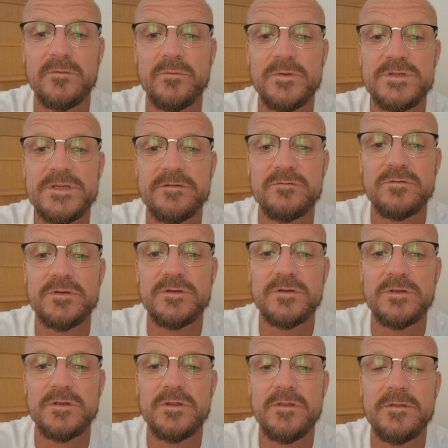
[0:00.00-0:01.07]
wish
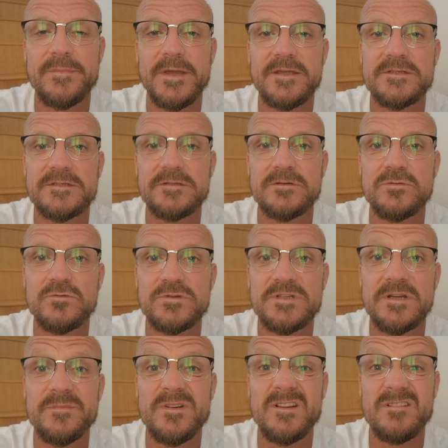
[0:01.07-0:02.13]
everyone the best all
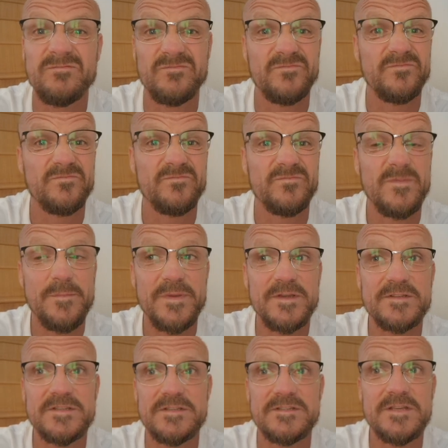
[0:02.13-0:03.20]
summer,
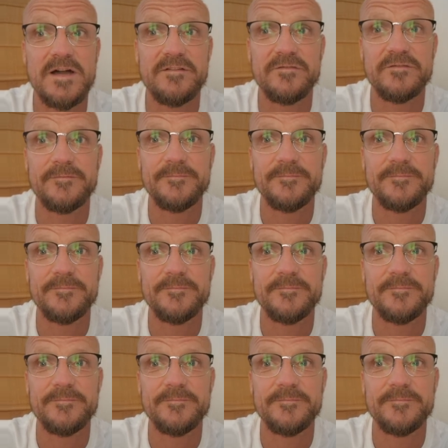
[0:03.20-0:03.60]
because it's tough.